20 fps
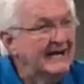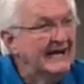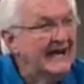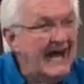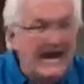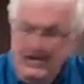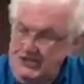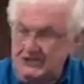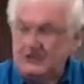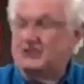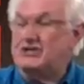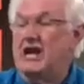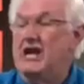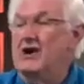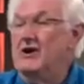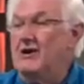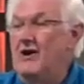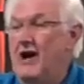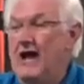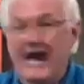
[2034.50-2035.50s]
He's
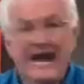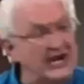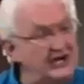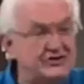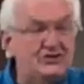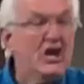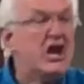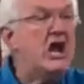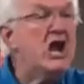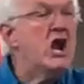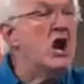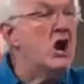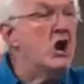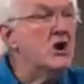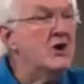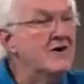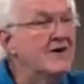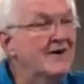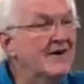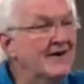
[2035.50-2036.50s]
still going. He's
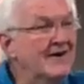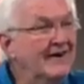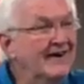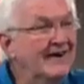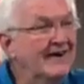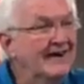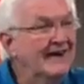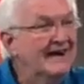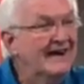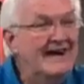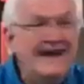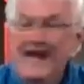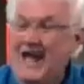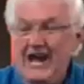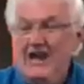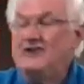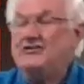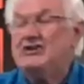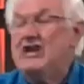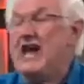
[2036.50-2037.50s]
here.
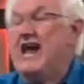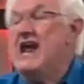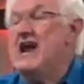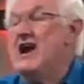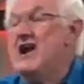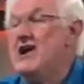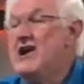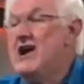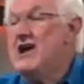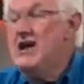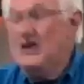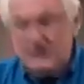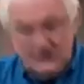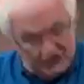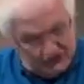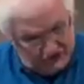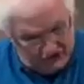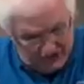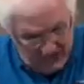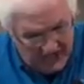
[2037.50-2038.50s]
He's here,
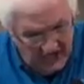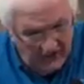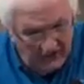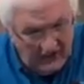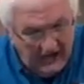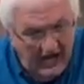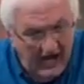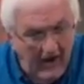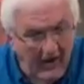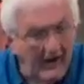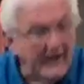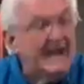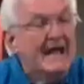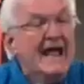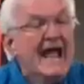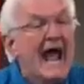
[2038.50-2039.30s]
still going.